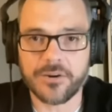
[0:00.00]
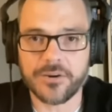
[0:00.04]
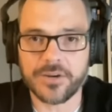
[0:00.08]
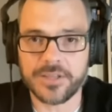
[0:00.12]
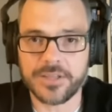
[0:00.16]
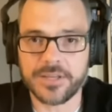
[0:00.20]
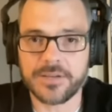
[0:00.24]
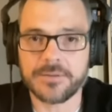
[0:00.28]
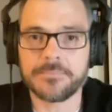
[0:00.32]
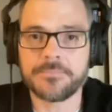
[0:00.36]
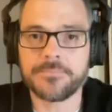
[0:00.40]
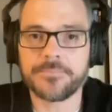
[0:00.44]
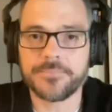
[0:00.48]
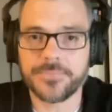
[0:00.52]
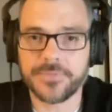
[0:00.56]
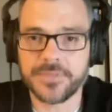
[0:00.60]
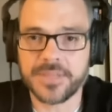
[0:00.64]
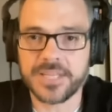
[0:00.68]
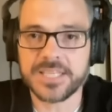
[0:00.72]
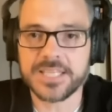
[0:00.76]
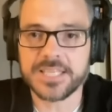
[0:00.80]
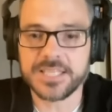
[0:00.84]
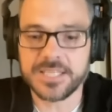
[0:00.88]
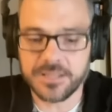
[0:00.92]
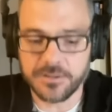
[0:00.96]
them.
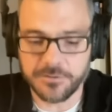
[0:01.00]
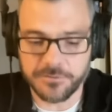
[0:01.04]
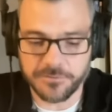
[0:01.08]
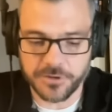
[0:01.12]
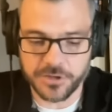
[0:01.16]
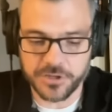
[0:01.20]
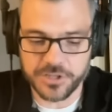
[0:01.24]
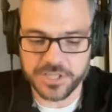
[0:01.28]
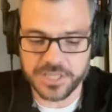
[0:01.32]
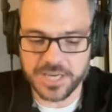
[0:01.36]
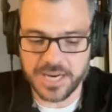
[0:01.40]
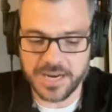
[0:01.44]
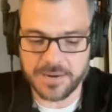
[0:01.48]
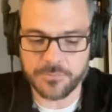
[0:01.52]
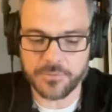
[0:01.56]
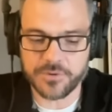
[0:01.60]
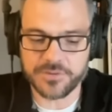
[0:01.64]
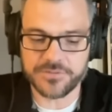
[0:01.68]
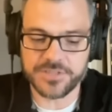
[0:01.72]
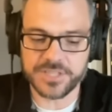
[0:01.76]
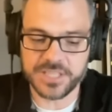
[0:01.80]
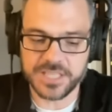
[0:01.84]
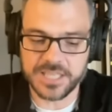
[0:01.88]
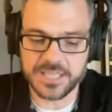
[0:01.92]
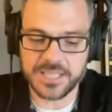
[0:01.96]
This is the first time
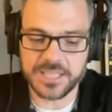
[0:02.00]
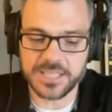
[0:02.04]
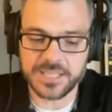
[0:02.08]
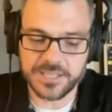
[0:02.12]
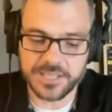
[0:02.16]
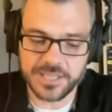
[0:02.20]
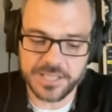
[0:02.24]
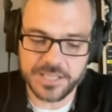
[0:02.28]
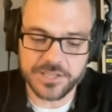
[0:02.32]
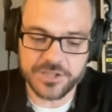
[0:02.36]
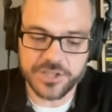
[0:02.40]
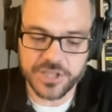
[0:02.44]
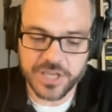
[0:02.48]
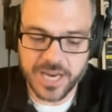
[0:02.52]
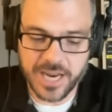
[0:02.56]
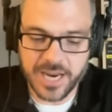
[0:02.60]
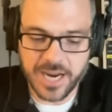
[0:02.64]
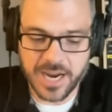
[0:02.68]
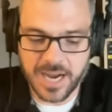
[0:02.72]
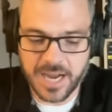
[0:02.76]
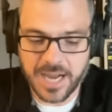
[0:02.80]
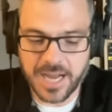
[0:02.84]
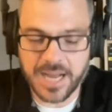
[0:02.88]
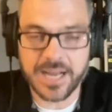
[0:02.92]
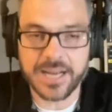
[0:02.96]
we've seen the
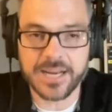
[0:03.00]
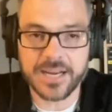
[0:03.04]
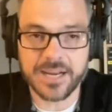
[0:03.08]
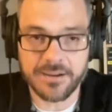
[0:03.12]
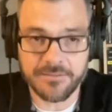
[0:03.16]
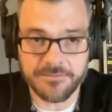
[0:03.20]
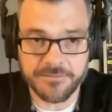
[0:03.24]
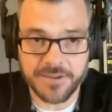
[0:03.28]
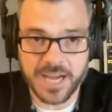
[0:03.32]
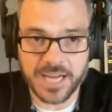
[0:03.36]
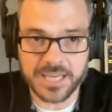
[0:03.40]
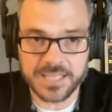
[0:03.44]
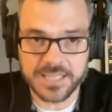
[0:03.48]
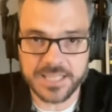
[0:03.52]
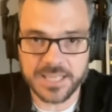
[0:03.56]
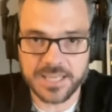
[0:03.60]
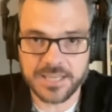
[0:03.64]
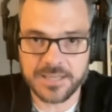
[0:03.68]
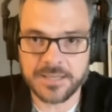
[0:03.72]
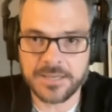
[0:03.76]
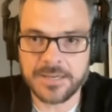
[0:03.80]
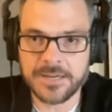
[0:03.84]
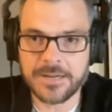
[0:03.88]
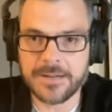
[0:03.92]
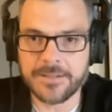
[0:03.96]
DJI
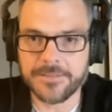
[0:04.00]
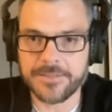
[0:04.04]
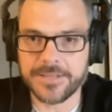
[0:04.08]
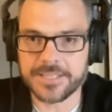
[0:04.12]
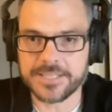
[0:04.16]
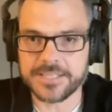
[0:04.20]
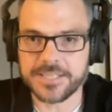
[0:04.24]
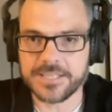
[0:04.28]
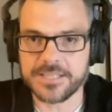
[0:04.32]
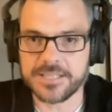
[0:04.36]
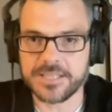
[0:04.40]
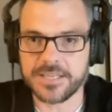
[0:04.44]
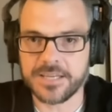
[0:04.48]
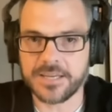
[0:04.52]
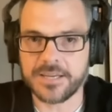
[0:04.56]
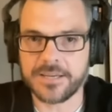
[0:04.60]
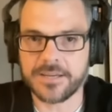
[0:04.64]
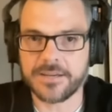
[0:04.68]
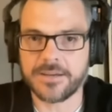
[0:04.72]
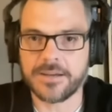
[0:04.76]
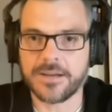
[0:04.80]
Avata. This is a